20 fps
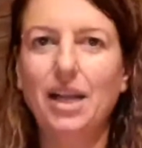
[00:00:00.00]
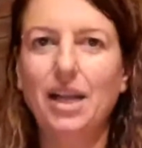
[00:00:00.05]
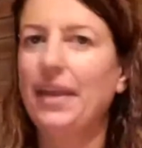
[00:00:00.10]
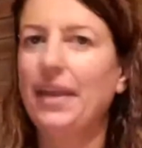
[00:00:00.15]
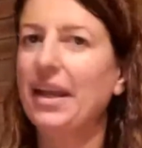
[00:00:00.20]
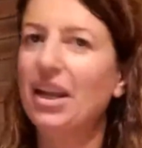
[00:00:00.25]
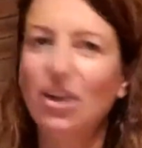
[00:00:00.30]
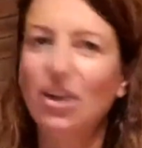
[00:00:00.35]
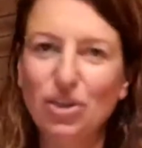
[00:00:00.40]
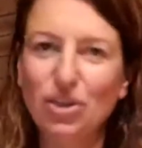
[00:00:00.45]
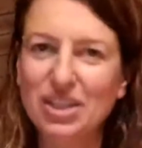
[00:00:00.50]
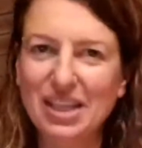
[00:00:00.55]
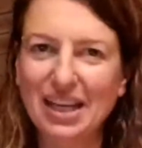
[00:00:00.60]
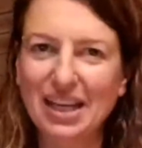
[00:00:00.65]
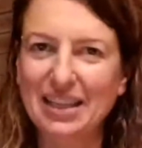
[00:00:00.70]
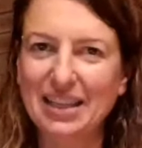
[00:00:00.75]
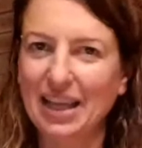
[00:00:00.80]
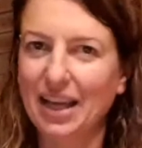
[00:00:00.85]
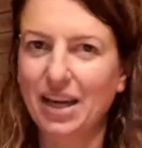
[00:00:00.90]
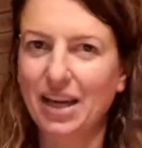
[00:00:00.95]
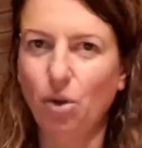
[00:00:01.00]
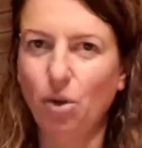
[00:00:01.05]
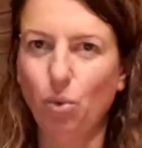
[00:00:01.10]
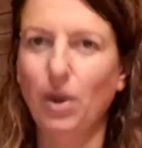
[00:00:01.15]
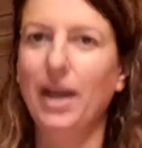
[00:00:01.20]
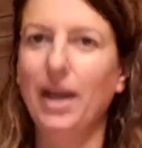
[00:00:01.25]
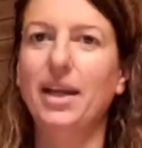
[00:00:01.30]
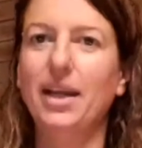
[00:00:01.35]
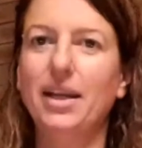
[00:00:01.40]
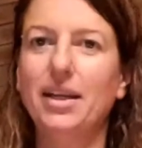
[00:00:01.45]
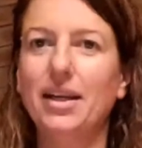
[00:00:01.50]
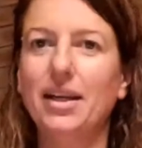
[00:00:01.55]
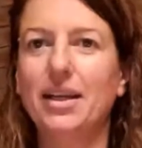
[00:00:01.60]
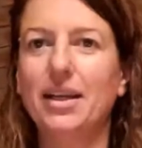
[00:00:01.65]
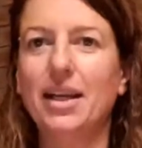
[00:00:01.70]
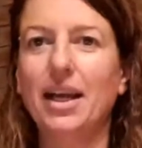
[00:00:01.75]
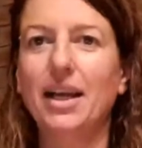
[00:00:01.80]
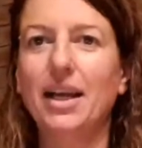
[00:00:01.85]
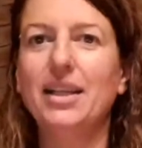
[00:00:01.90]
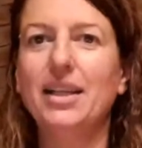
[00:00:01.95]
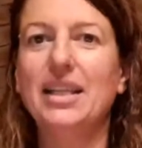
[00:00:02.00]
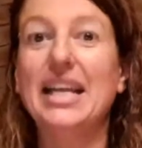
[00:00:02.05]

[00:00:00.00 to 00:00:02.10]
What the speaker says: They cannot take that away, okay?